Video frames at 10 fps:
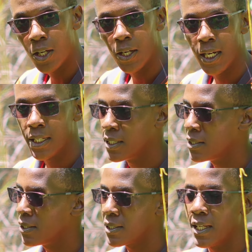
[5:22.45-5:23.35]
our
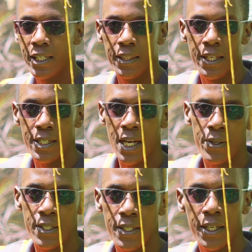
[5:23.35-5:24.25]
gardens, just like in the
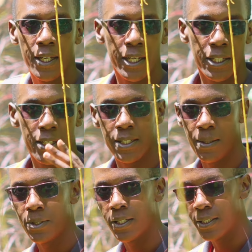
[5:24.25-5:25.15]
tower and in the
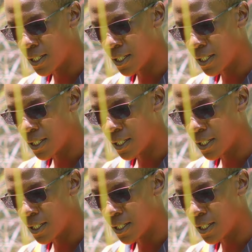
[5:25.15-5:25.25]
stepped crate